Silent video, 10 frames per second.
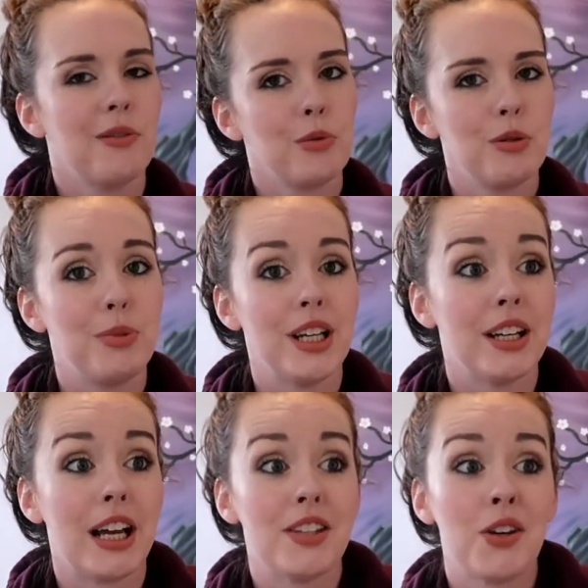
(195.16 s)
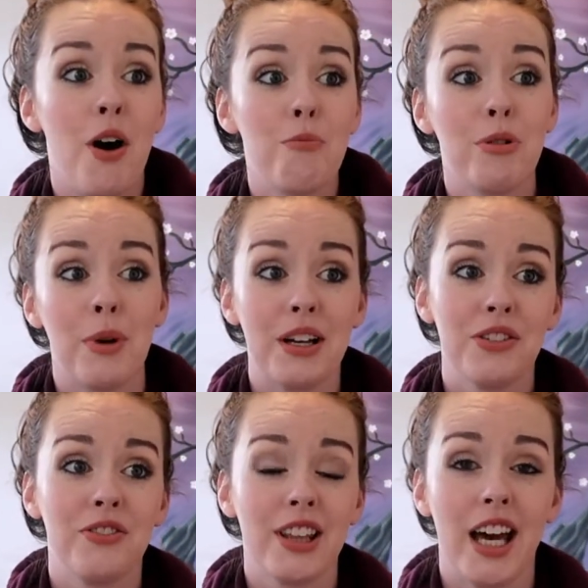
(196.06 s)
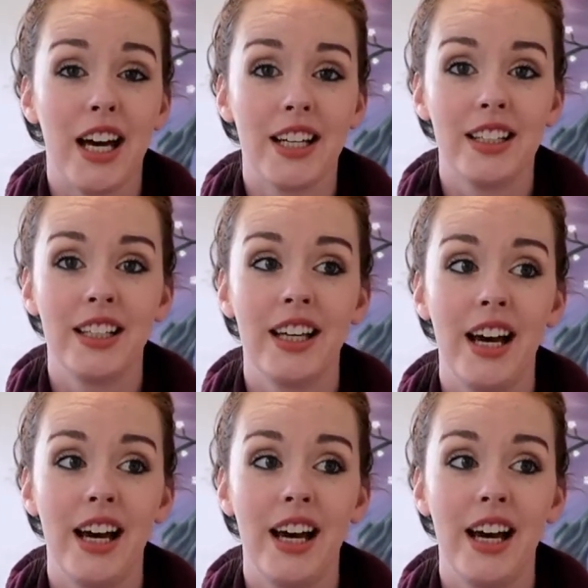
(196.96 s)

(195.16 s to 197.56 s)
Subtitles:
Would be a nice compromise for that.